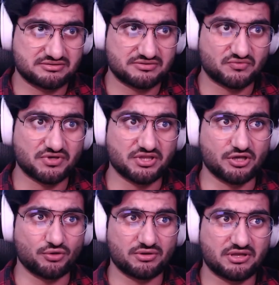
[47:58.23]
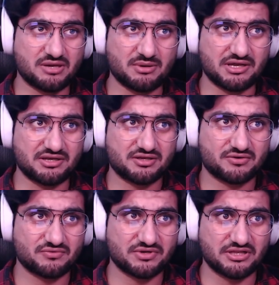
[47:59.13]
Reload. Come on.
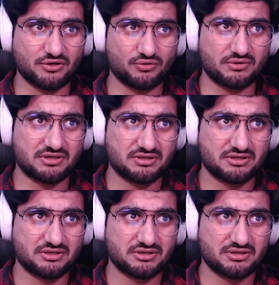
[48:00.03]
Reload.